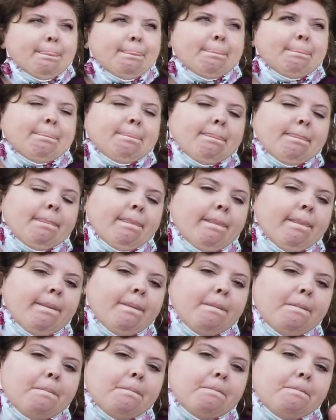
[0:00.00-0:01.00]

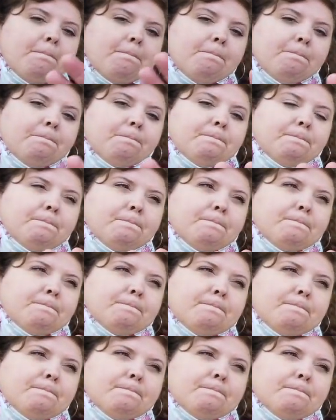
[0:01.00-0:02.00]

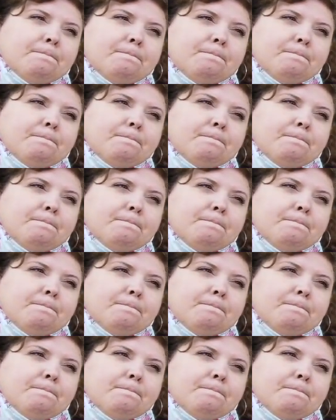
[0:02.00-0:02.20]
The person shown says nothing.